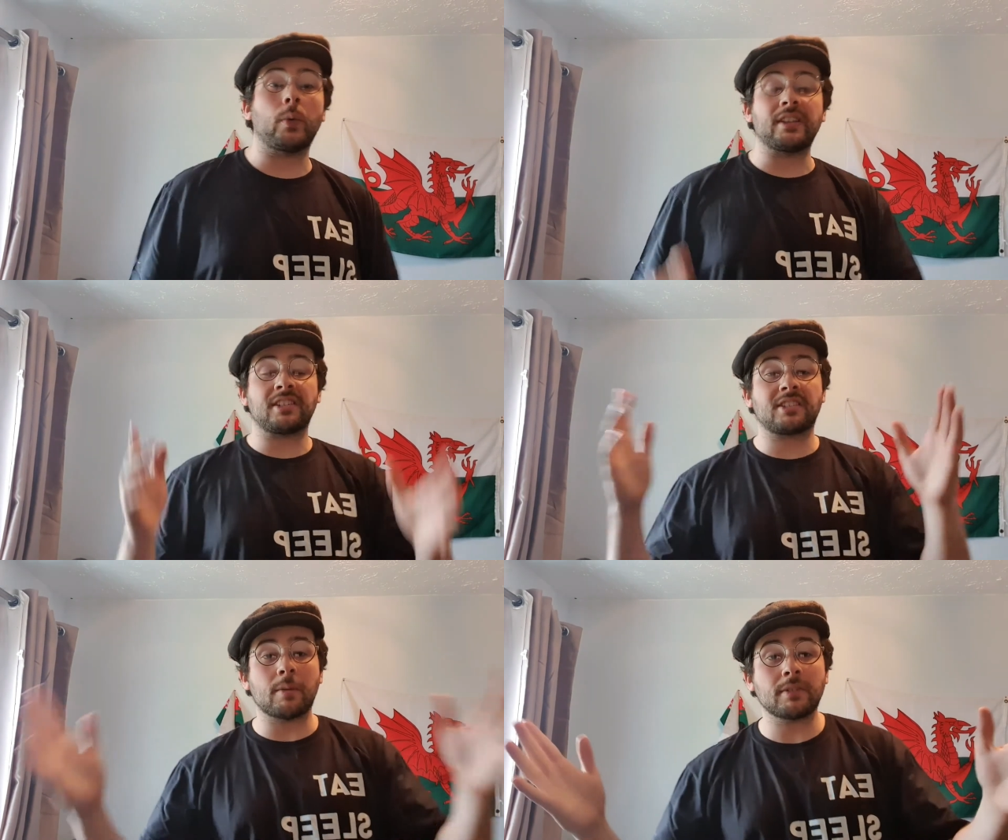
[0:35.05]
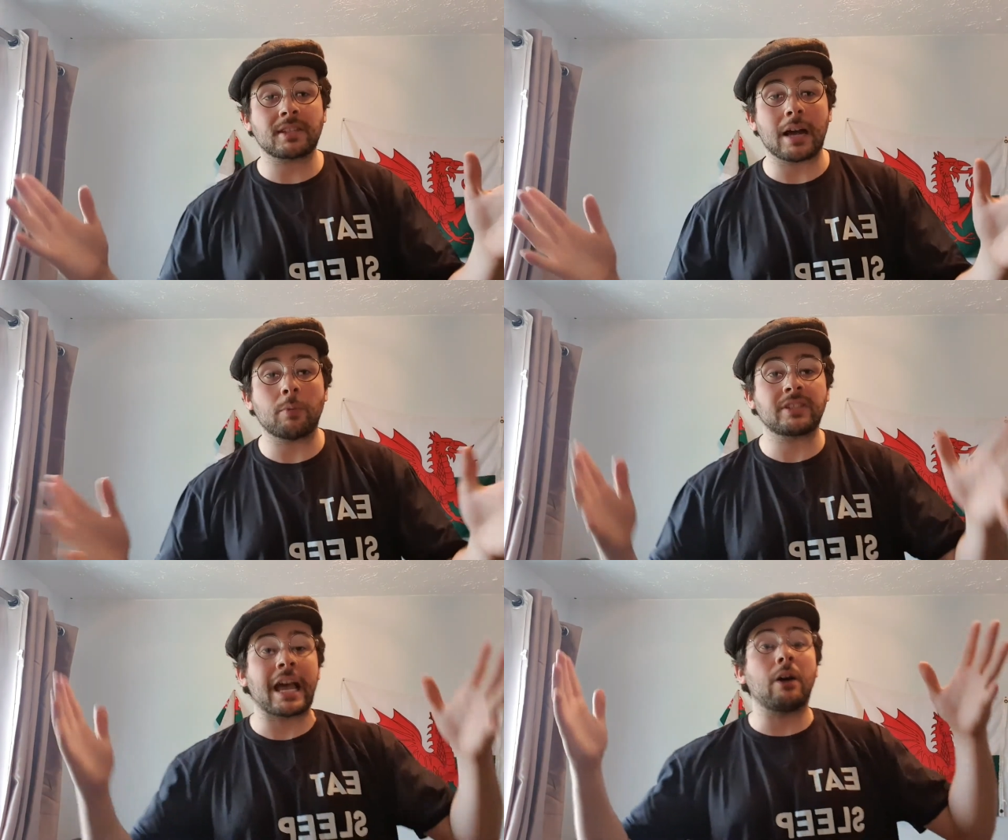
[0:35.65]
when SummerSlam
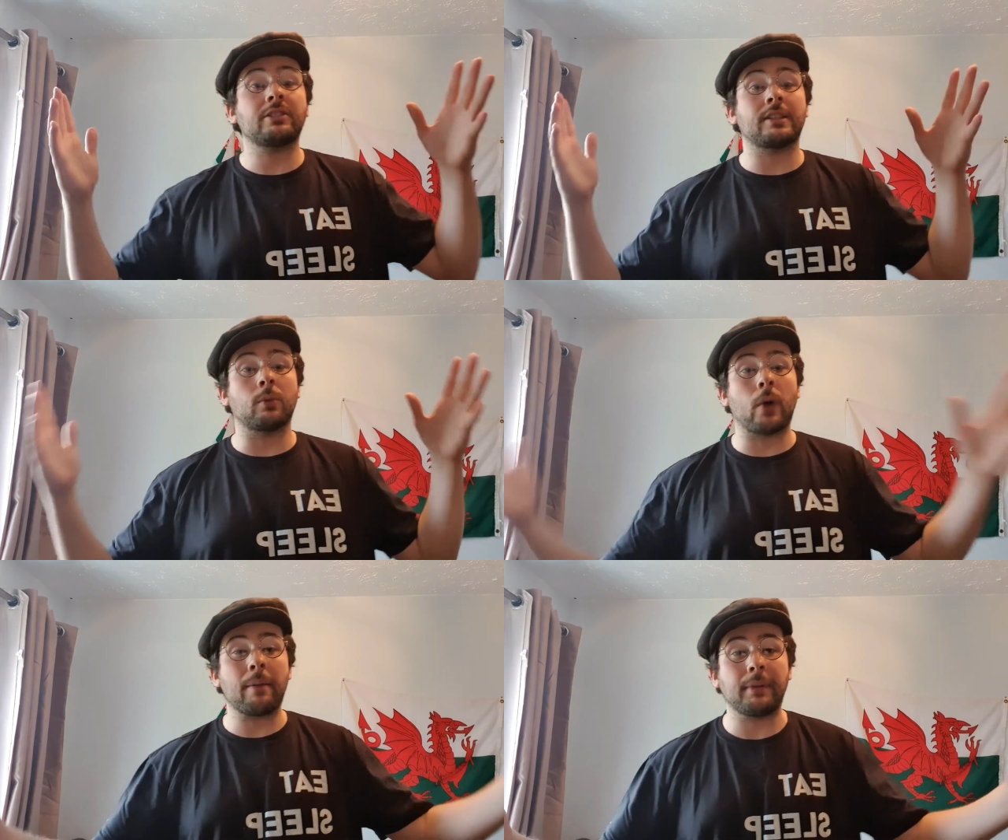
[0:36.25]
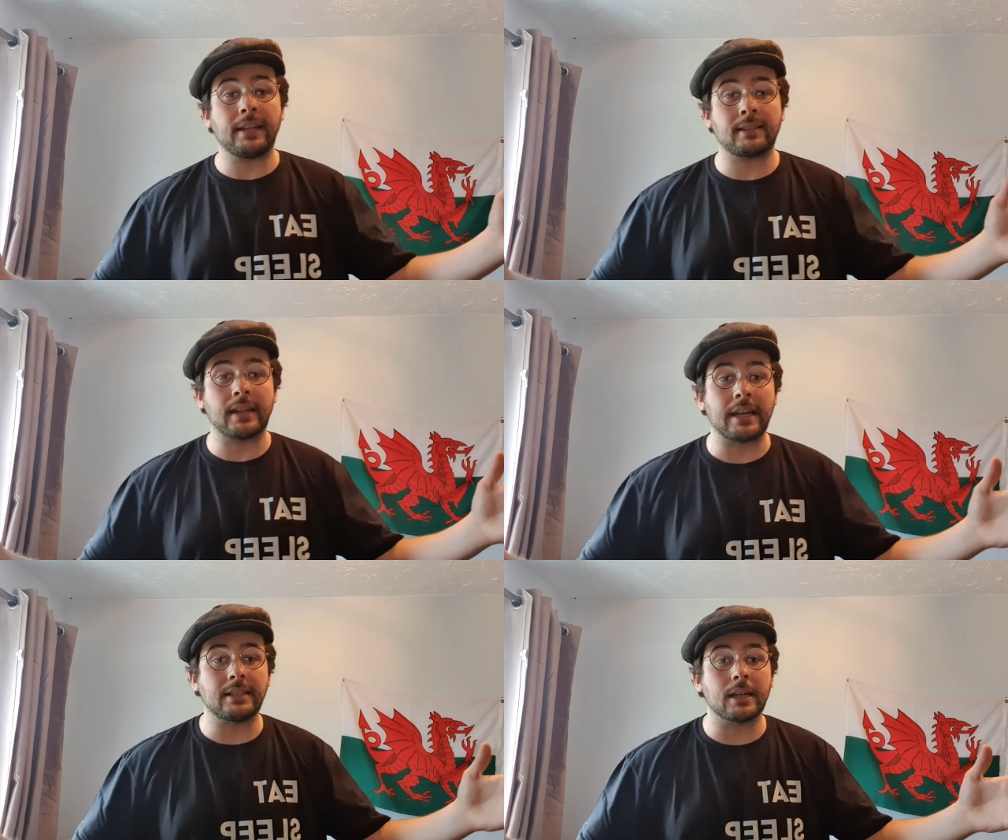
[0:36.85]
was held at the Wembley
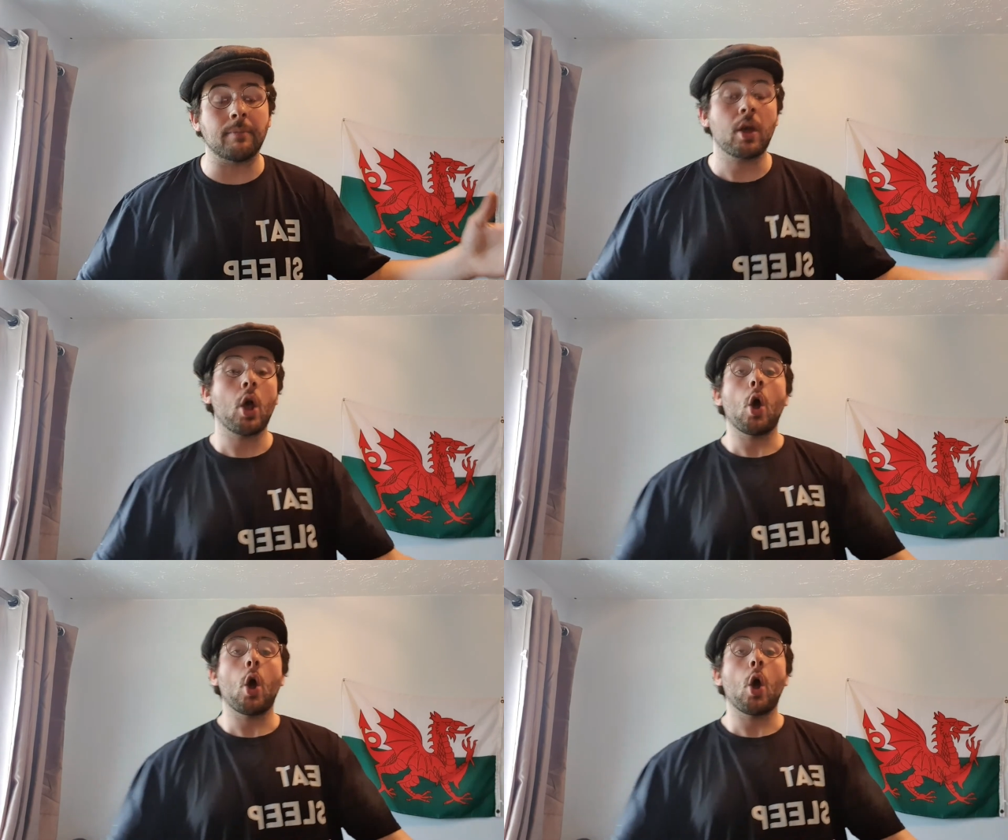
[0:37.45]
Stadium,